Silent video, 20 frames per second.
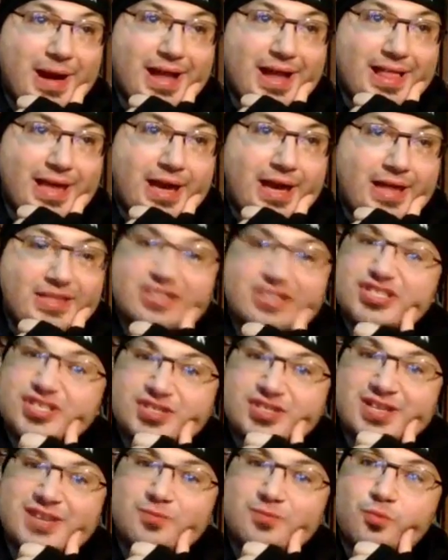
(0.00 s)
But there's
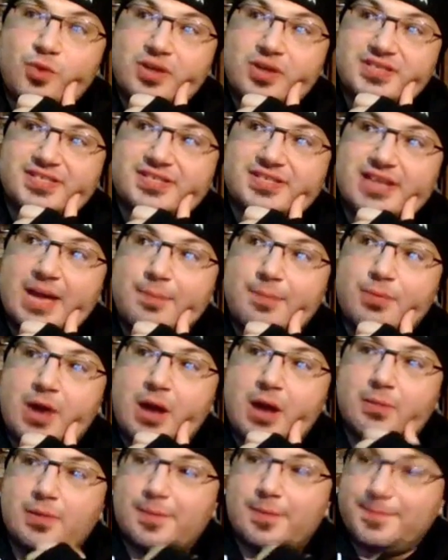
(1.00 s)
just one slight
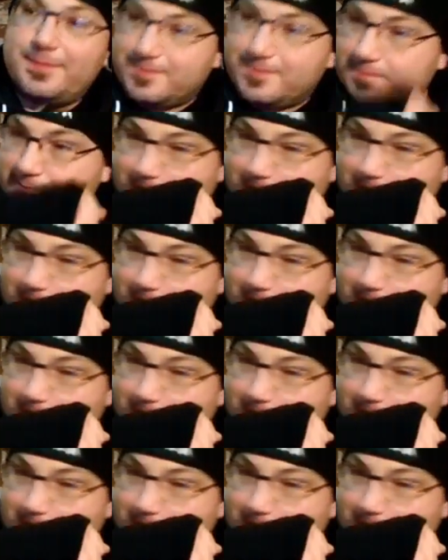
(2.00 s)
problem.